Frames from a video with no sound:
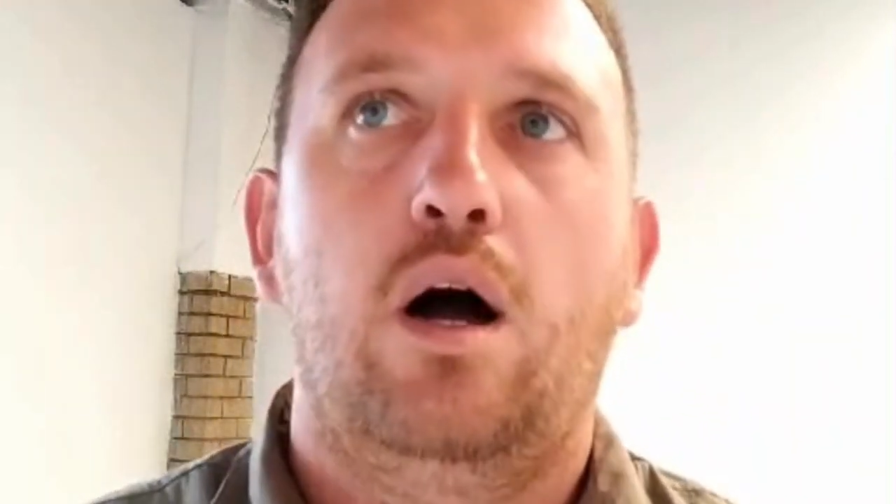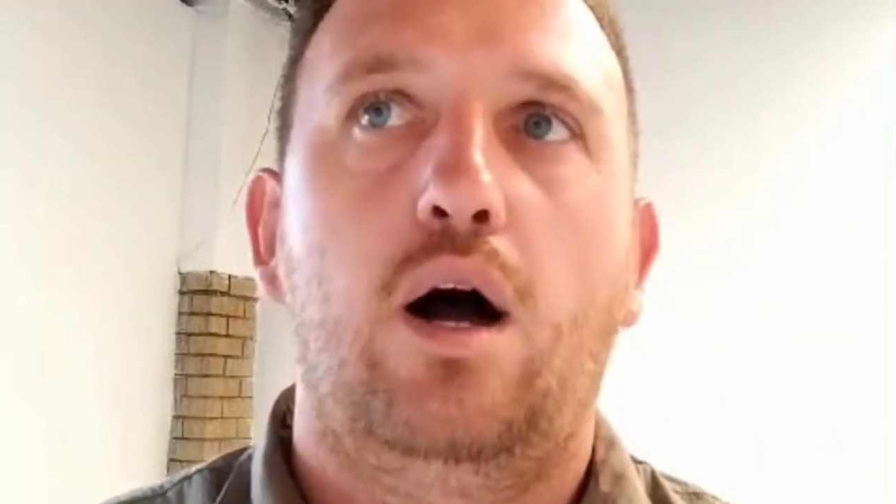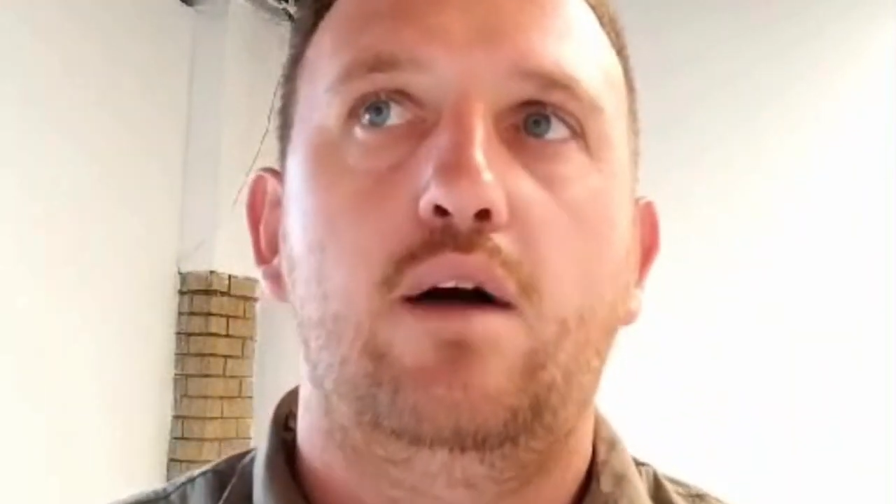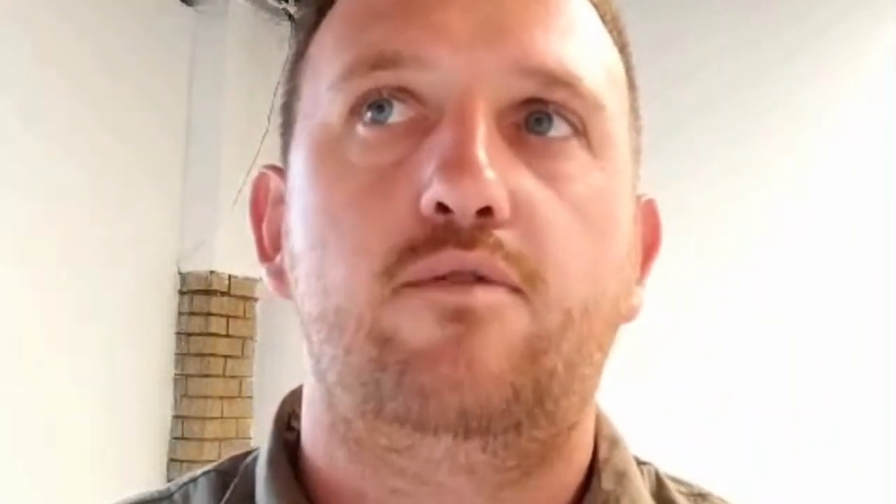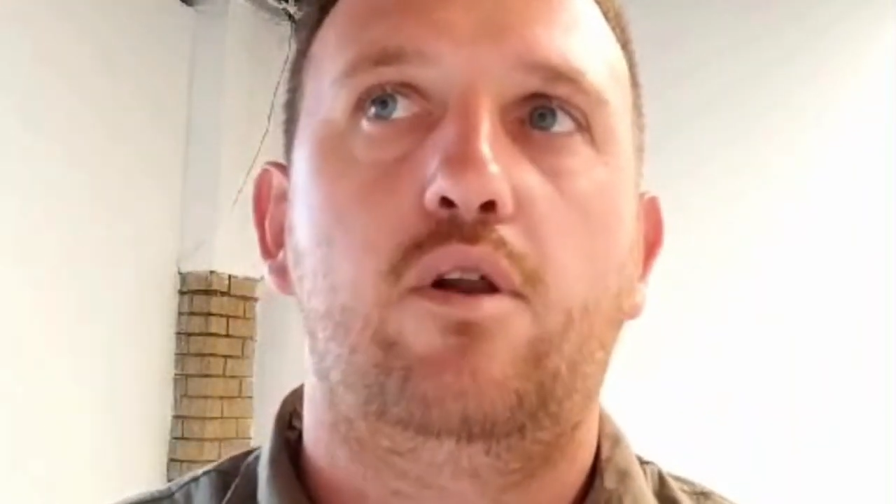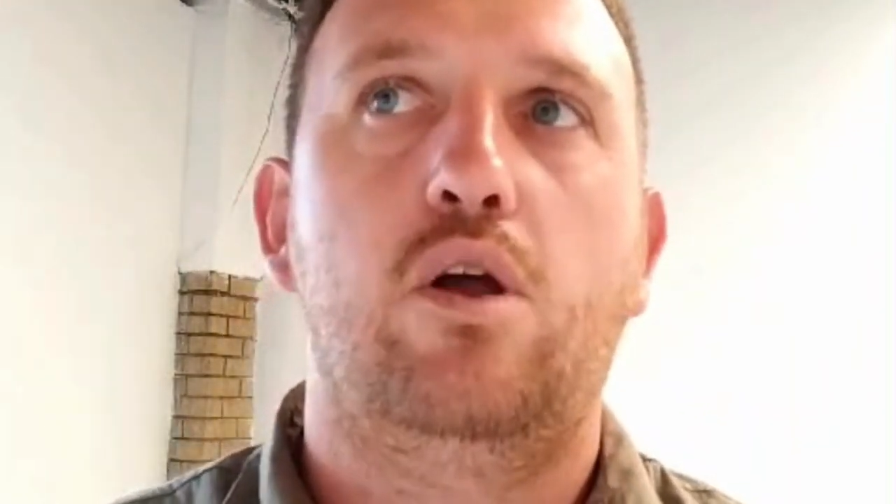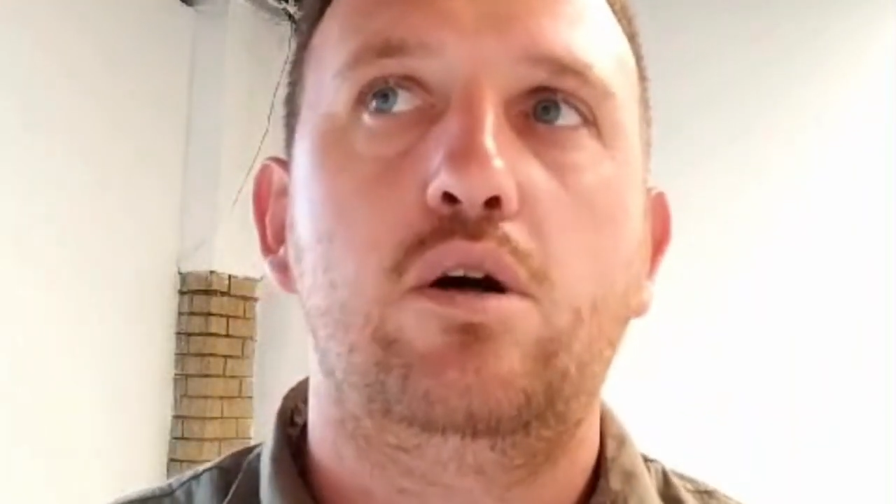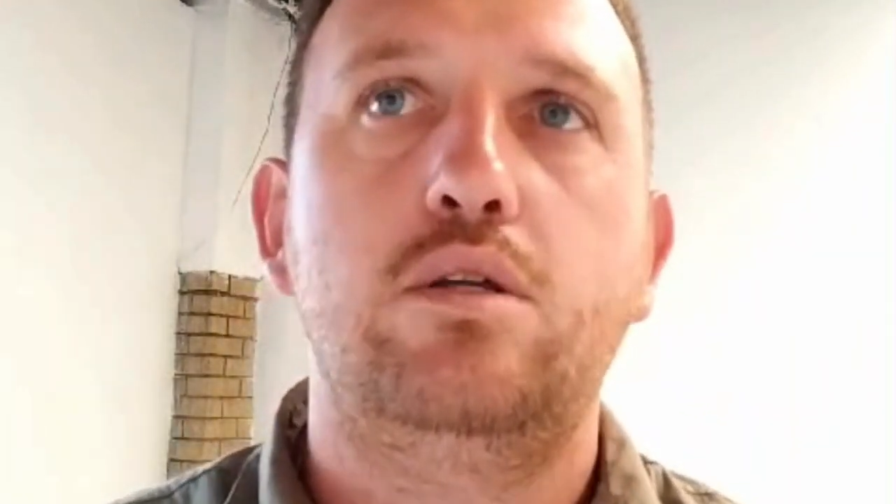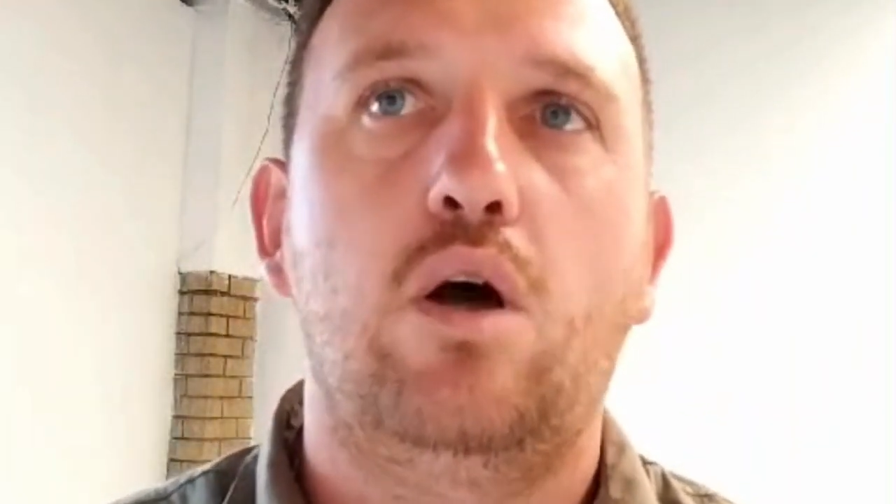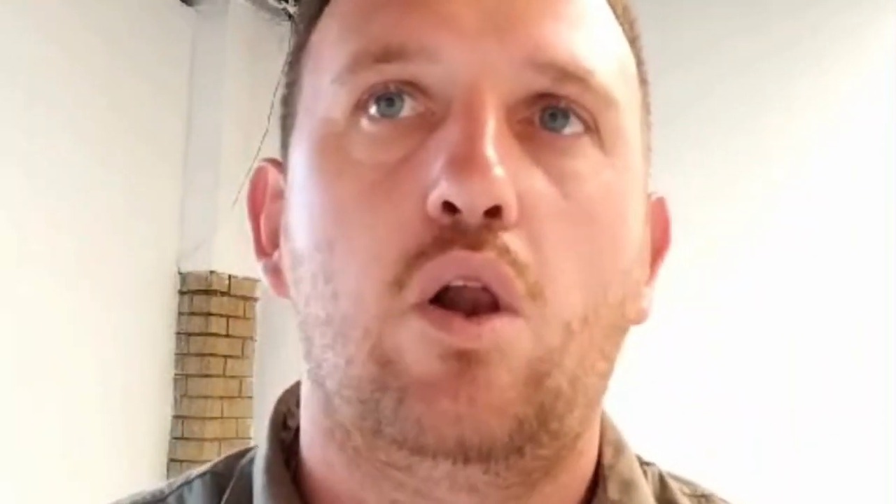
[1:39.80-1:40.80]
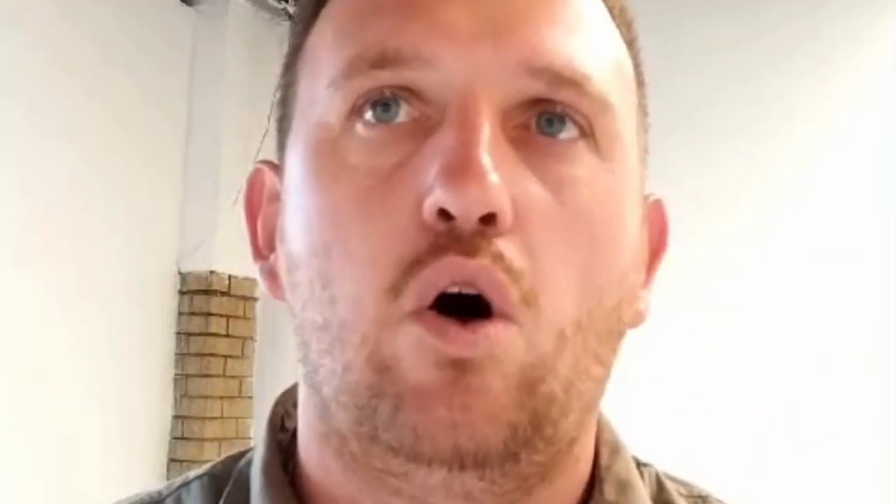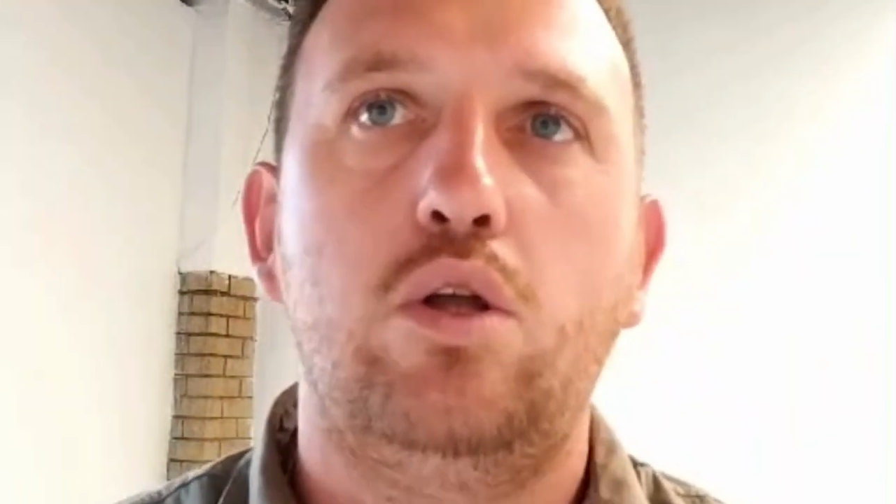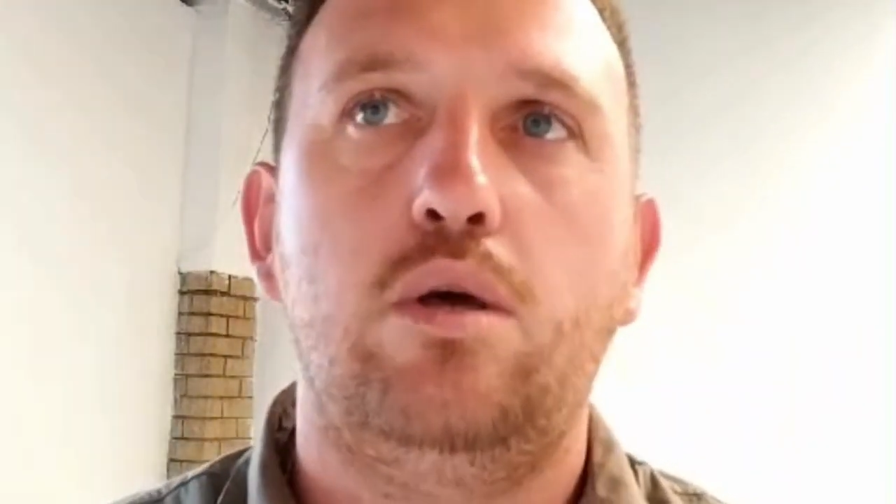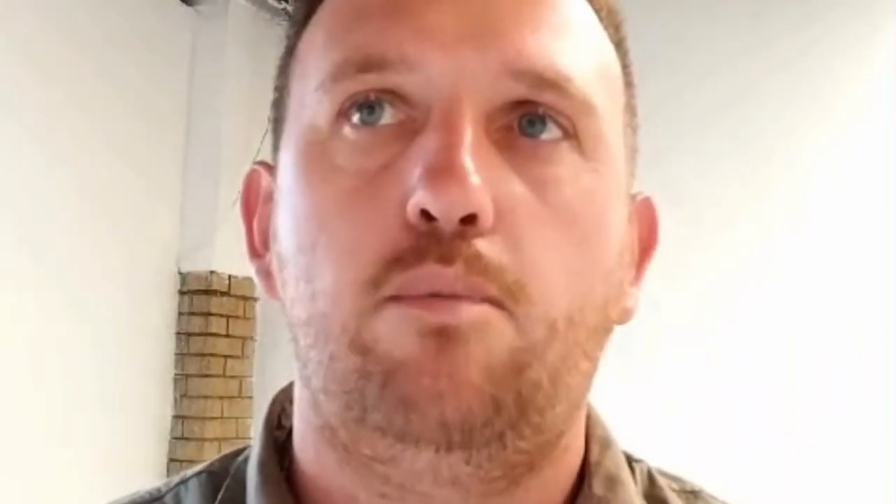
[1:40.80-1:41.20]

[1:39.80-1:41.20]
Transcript: I've learned a lot